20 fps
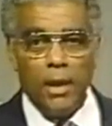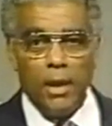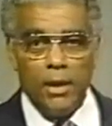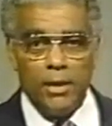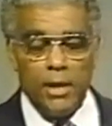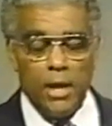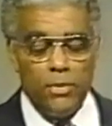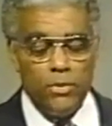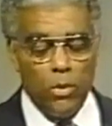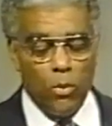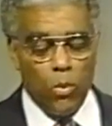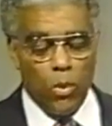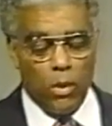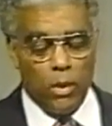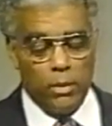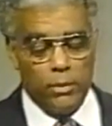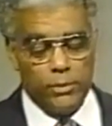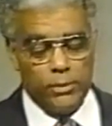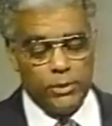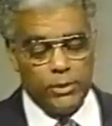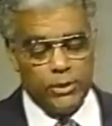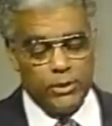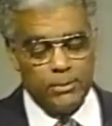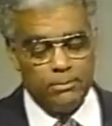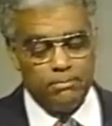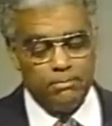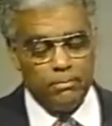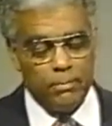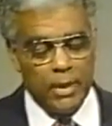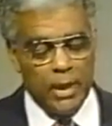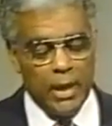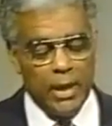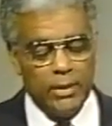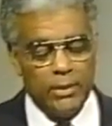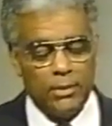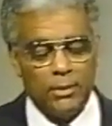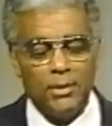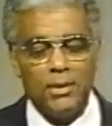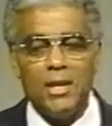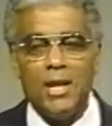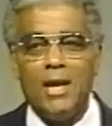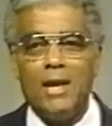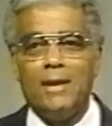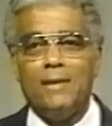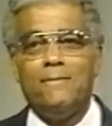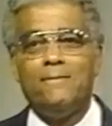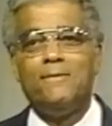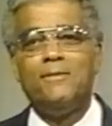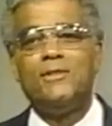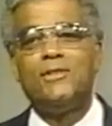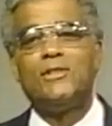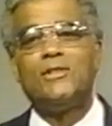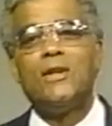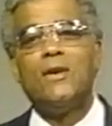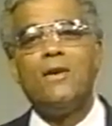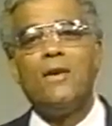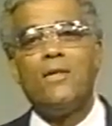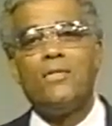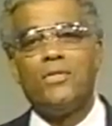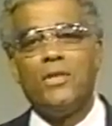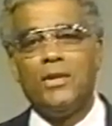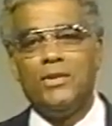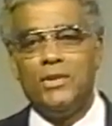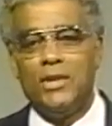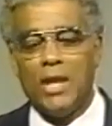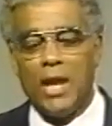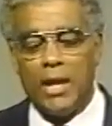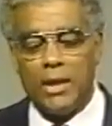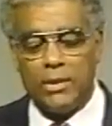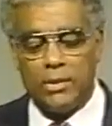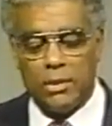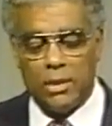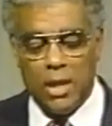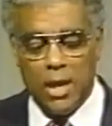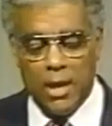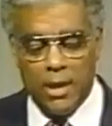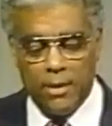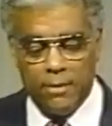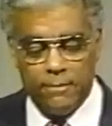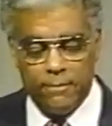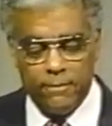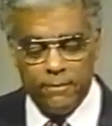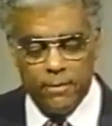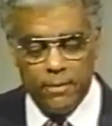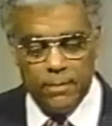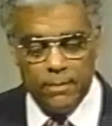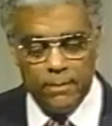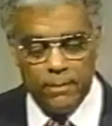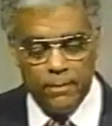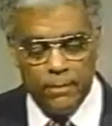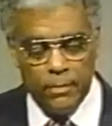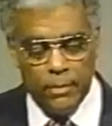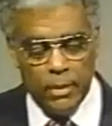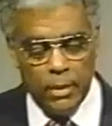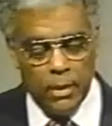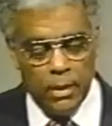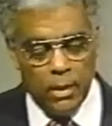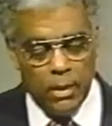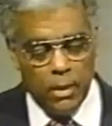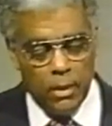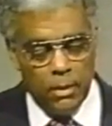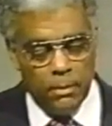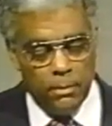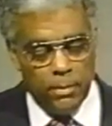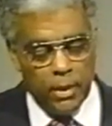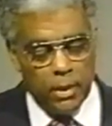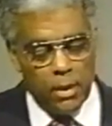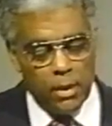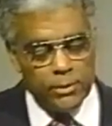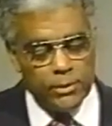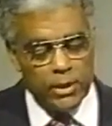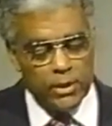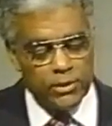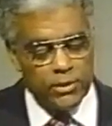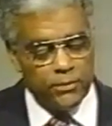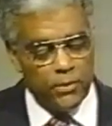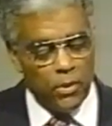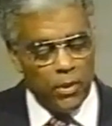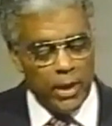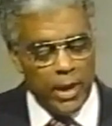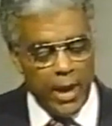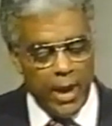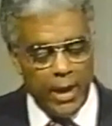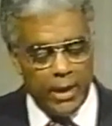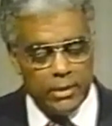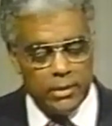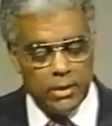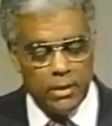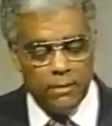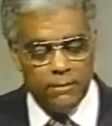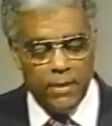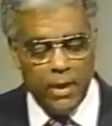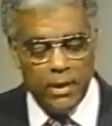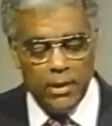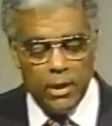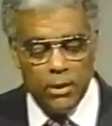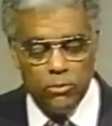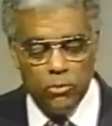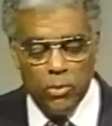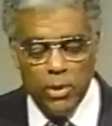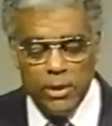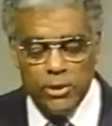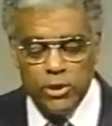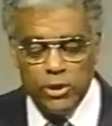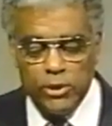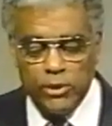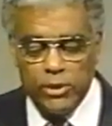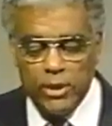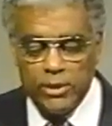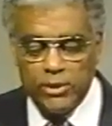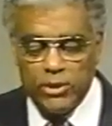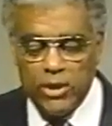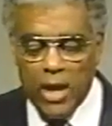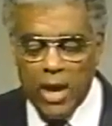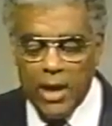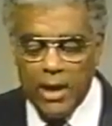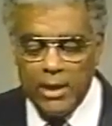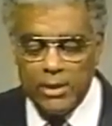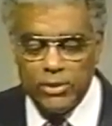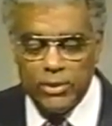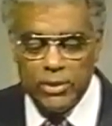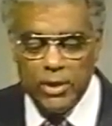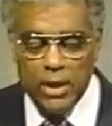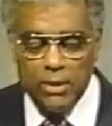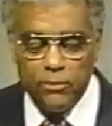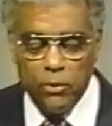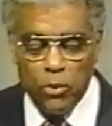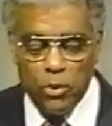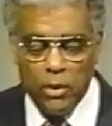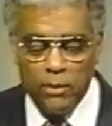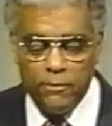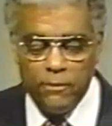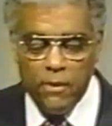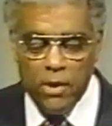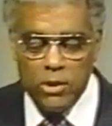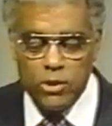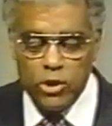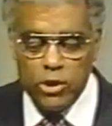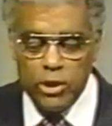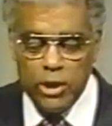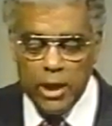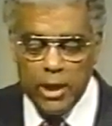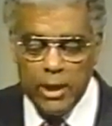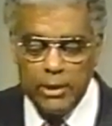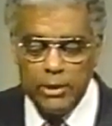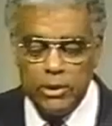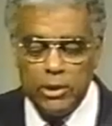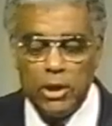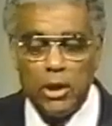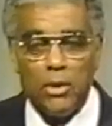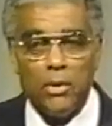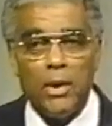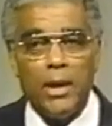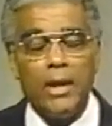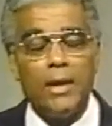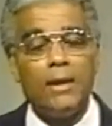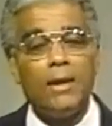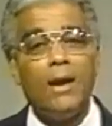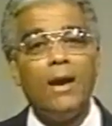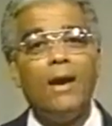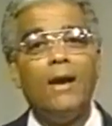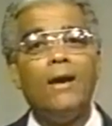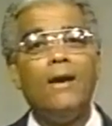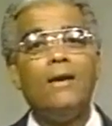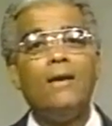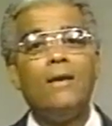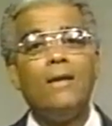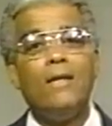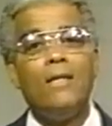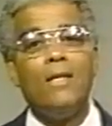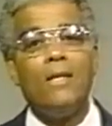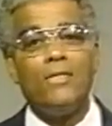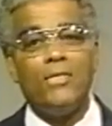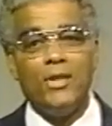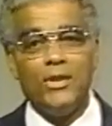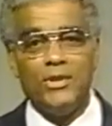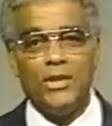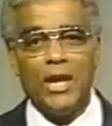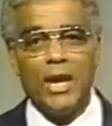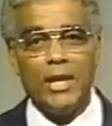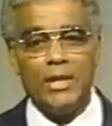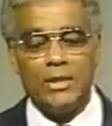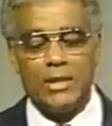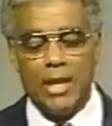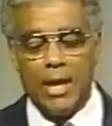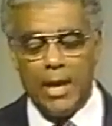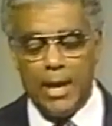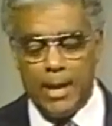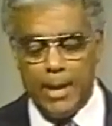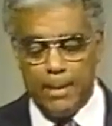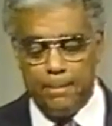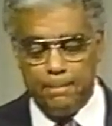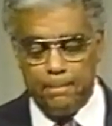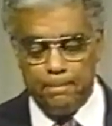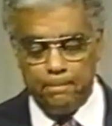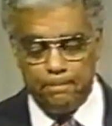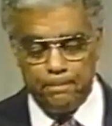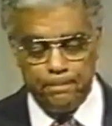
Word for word: In other words, it loves the nightlife. Because it's very active and it reaches its highest level of functioning during the nighttime.